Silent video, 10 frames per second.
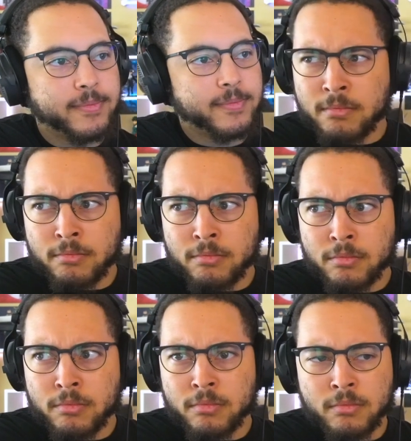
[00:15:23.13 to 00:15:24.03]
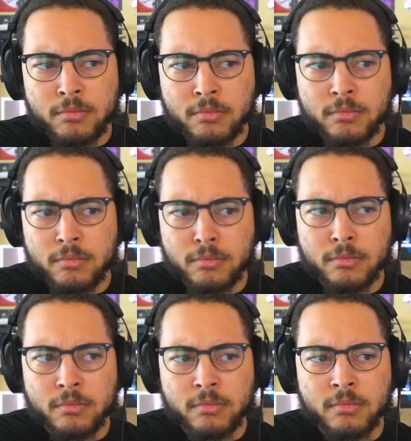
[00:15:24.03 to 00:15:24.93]

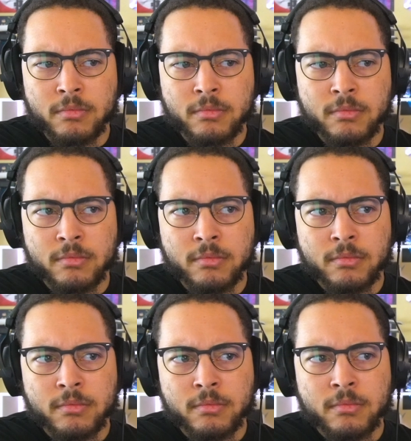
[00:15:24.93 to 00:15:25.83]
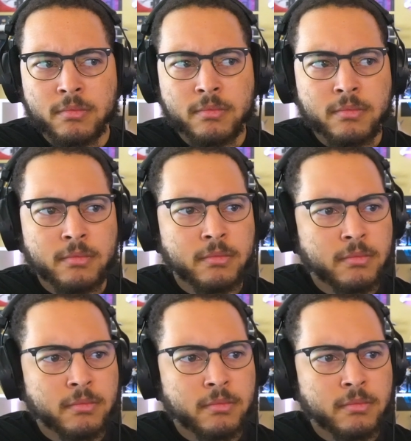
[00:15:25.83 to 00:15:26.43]
(no one is talking)